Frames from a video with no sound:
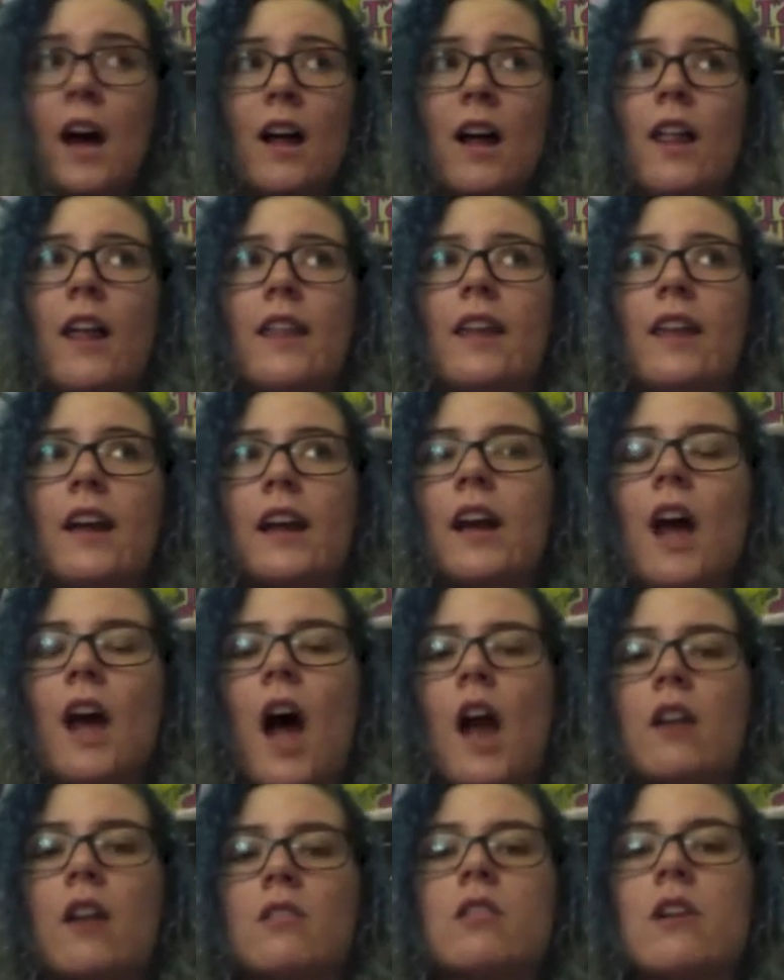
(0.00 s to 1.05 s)
I
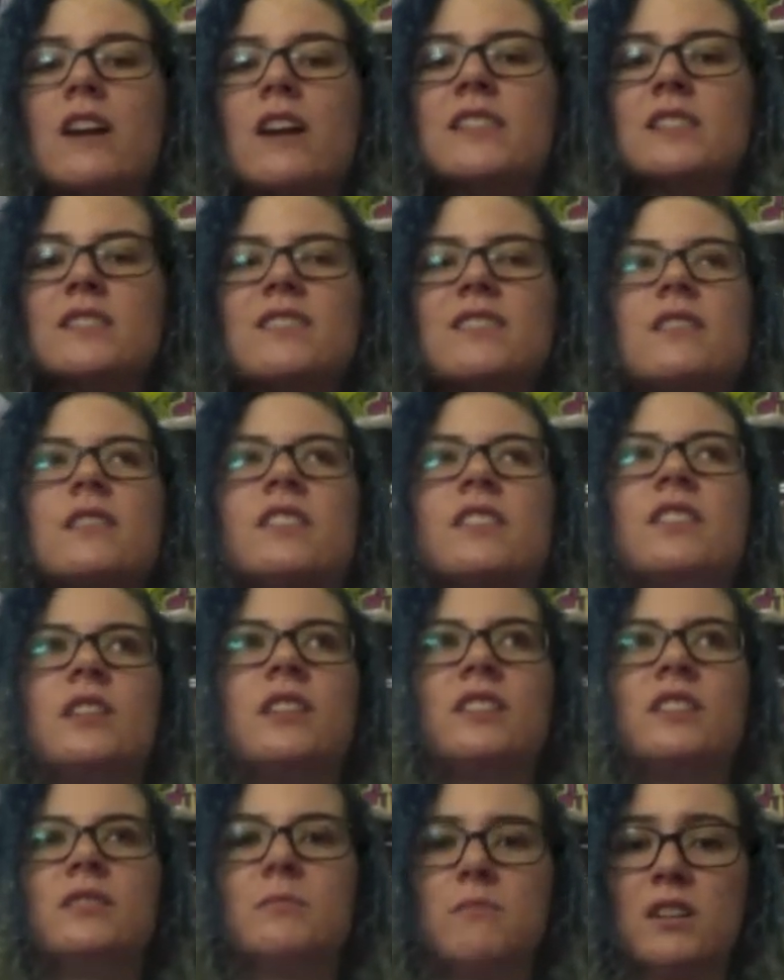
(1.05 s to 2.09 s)
don't know. Ugh,
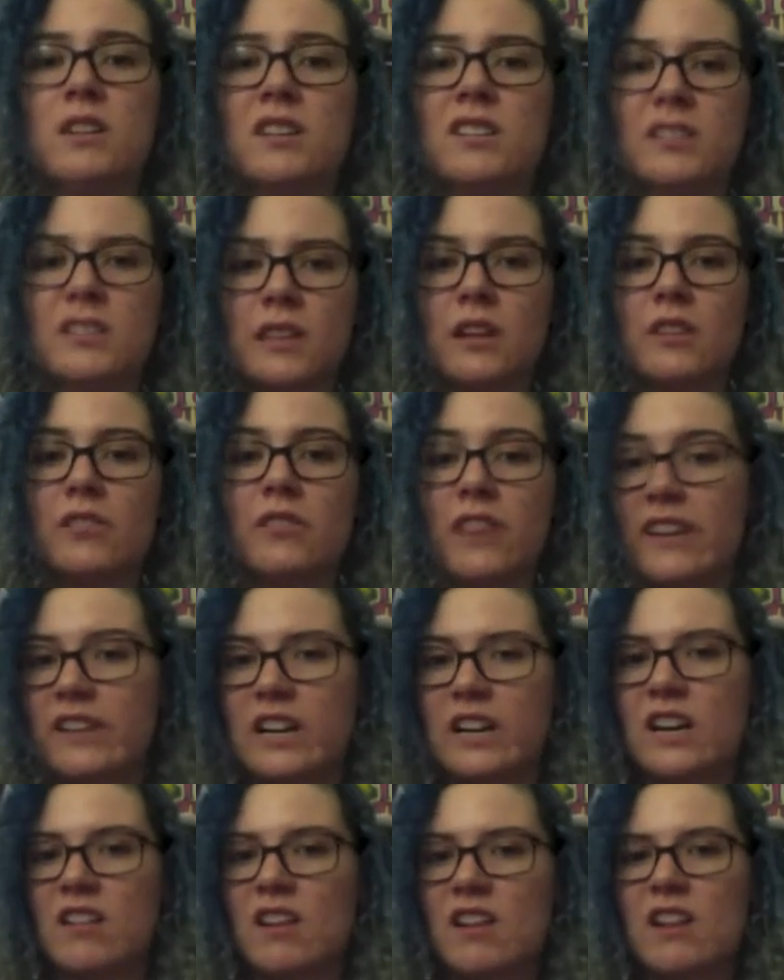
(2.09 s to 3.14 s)
bugs are
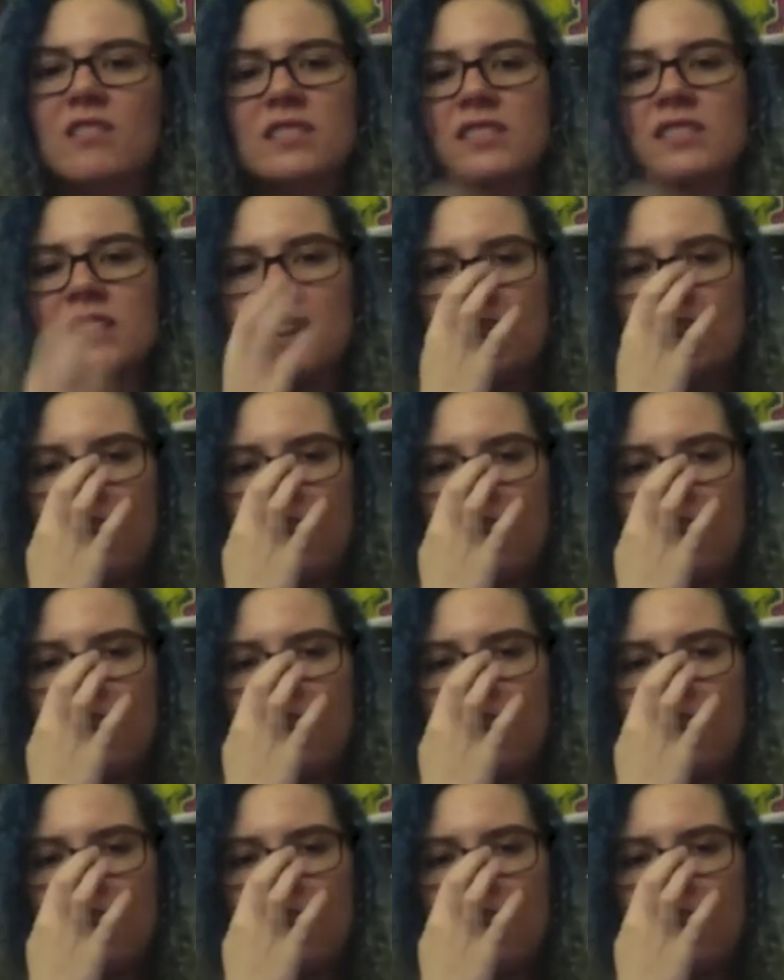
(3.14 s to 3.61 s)
very gross.